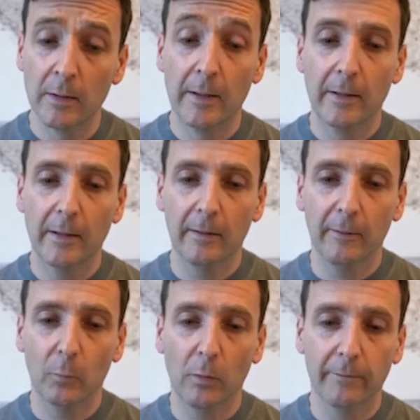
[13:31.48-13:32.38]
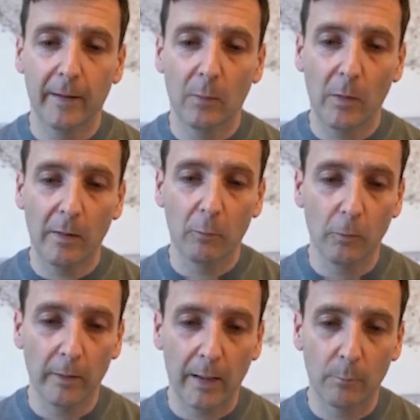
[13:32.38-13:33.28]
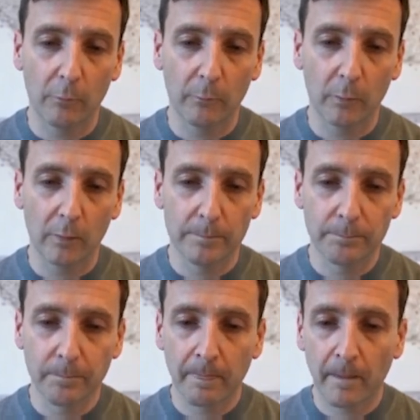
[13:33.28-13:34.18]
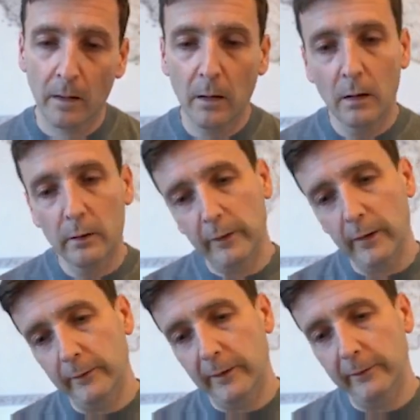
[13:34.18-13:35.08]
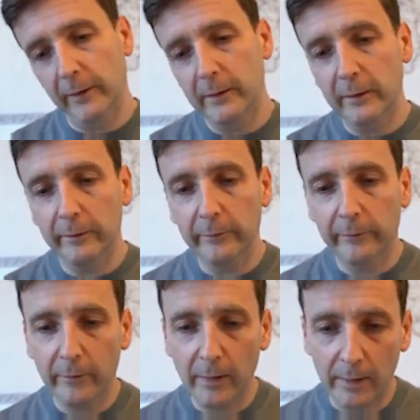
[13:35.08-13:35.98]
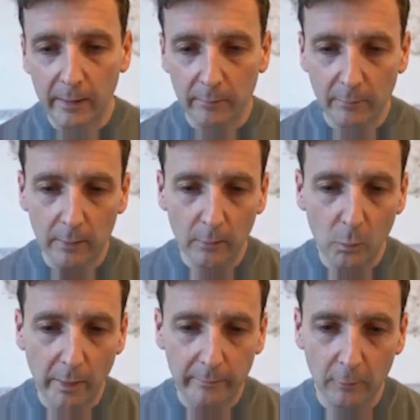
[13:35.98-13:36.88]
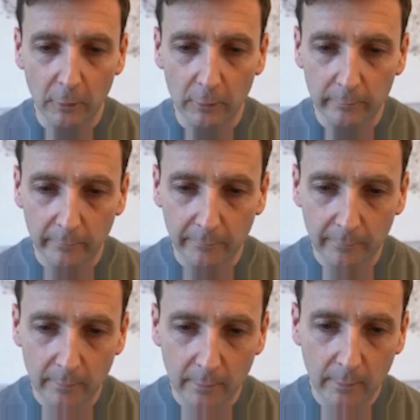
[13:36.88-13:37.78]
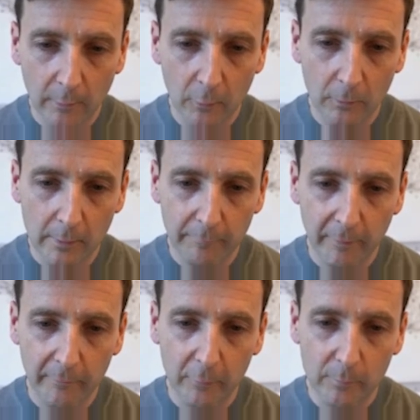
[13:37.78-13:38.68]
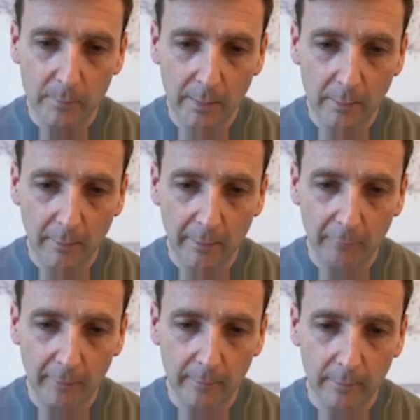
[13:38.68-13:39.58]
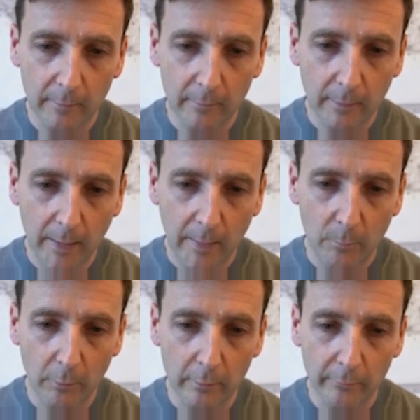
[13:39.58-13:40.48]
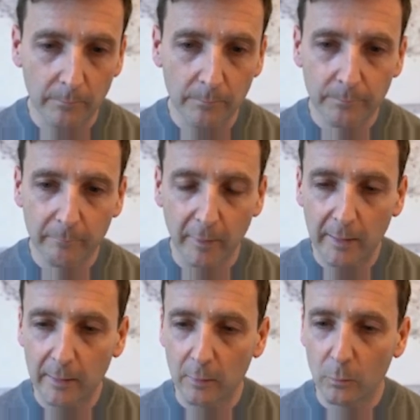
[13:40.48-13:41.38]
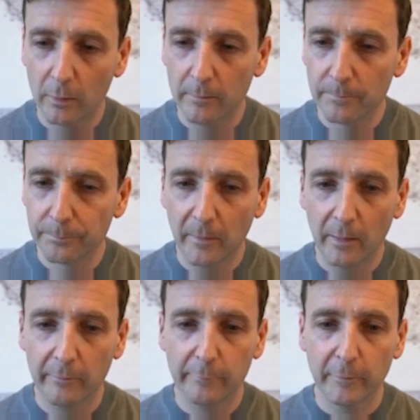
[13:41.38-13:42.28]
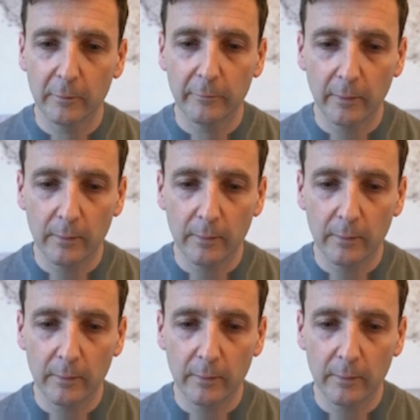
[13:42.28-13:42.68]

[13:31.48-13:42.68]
and it's worked out where all the cameras were. So here's our scene. You can see the little white dots, if I zoom in, are actually cameras. If I click on one, there's a photo.